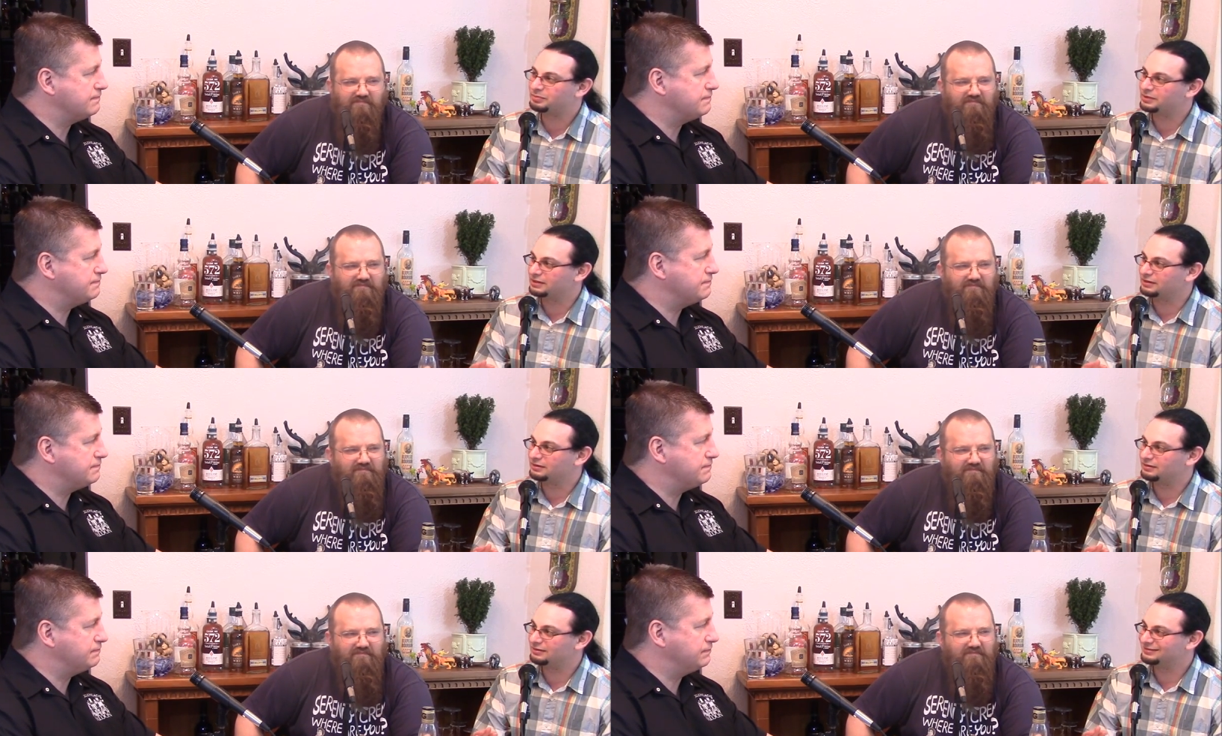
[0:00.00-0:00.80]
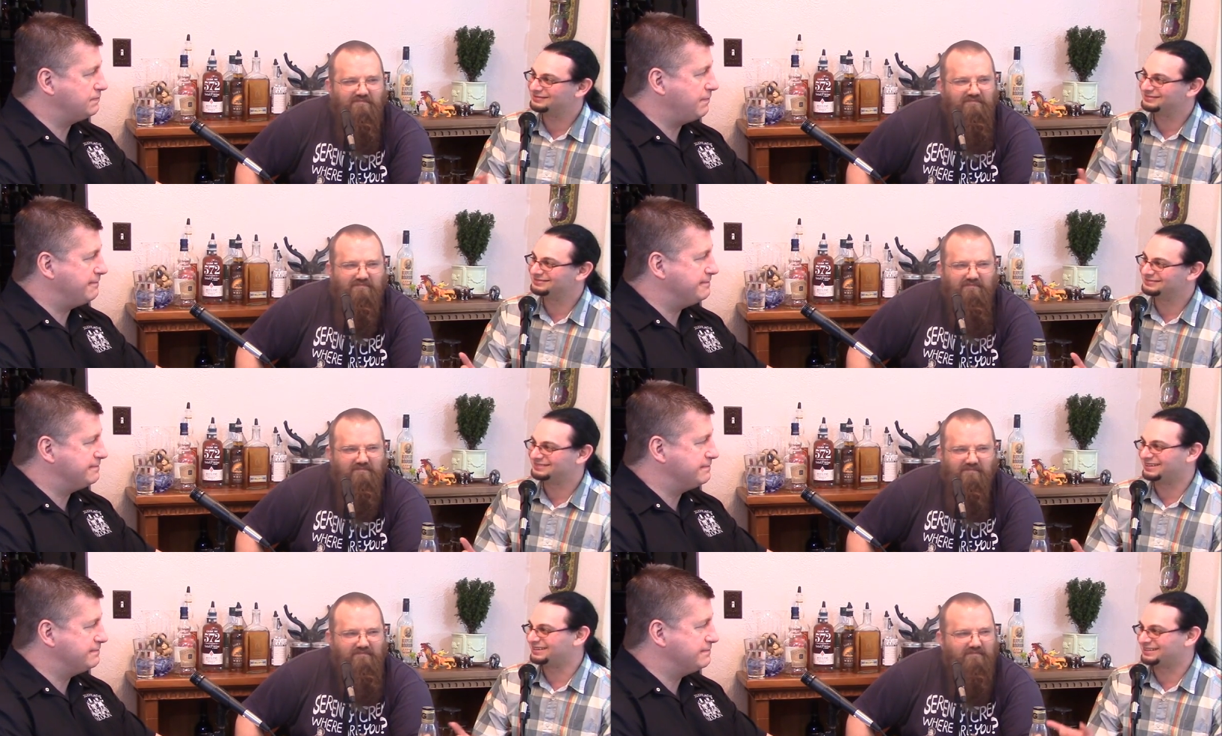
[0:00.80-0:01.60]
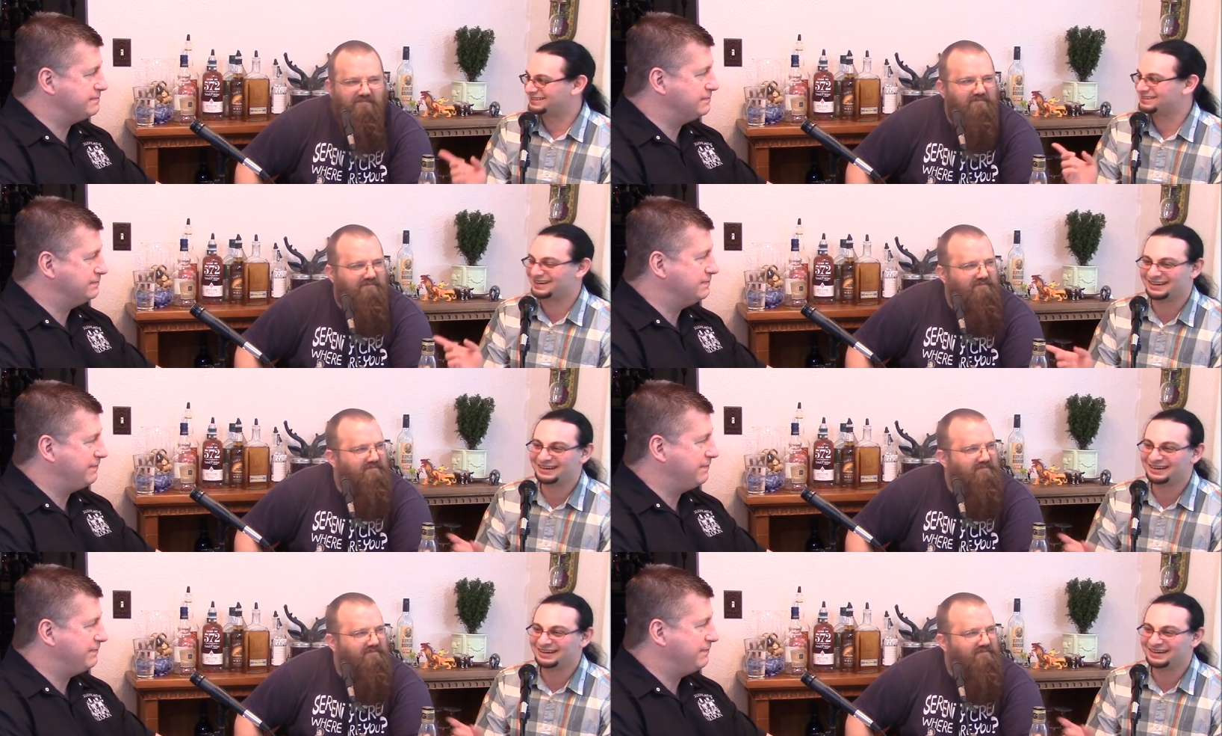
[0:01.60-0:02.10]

Speaker 1: But, yeah, like this guy.